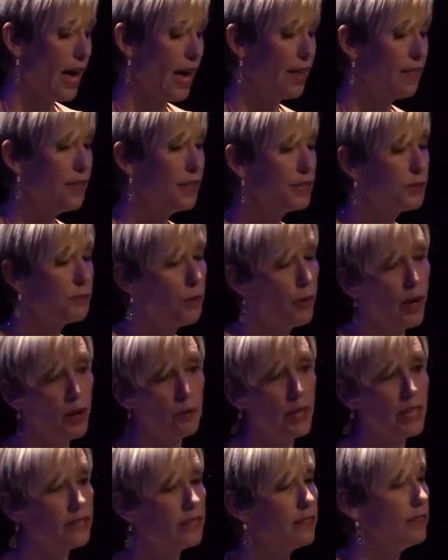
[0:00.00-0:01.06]
At this point,
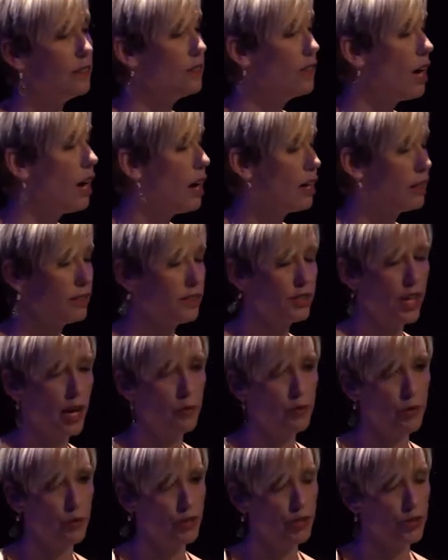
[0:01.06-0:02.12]
we had long
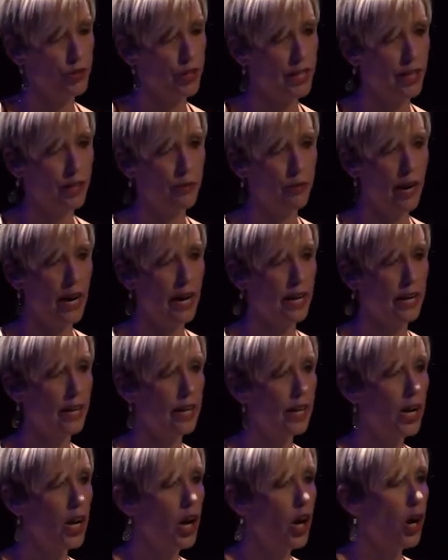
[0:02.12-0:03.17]
stopped restraining Ryan,
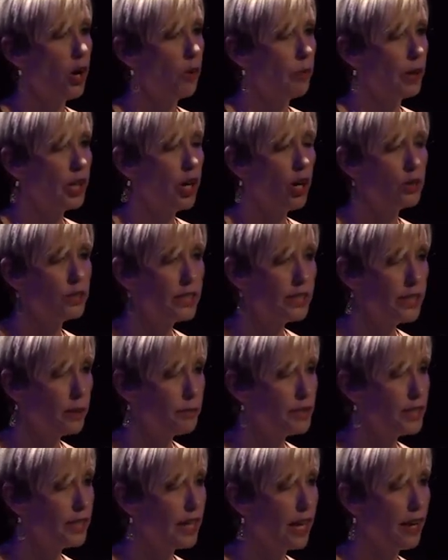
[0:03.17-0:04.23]
and we cozied up
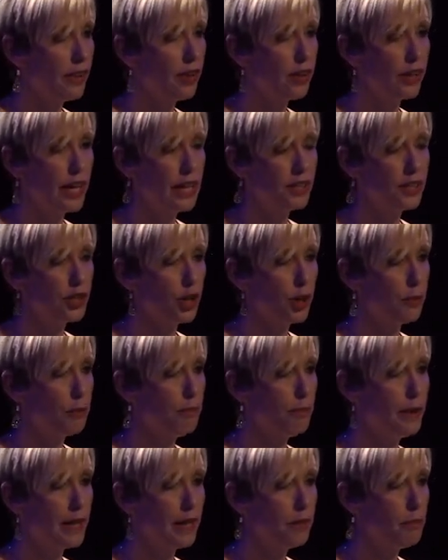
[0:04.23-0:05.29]
together against our
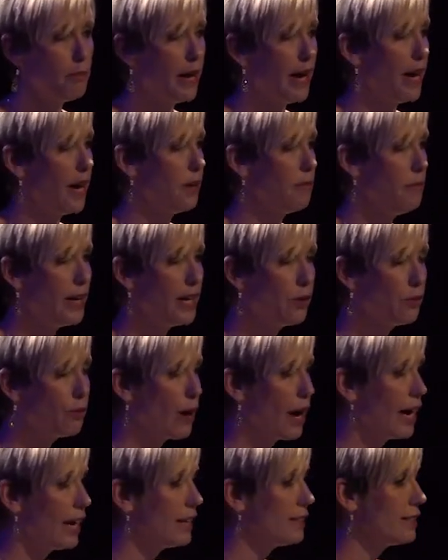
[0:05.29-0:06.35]
big bed, made a
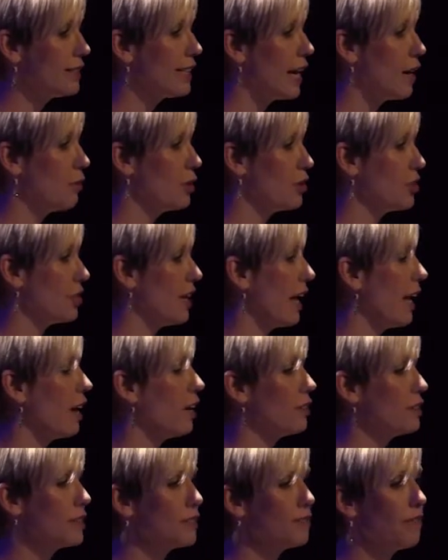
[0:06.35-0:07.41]
Ryan sandwich, and
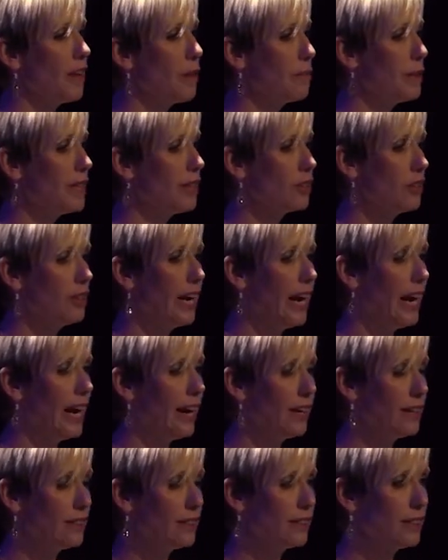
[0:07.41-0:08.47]
held his floppy little
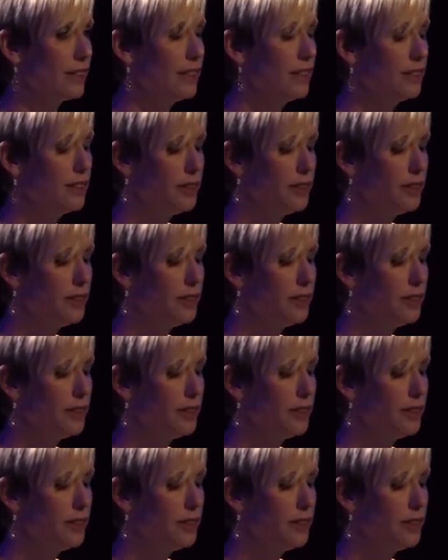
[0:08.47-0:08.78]
hands.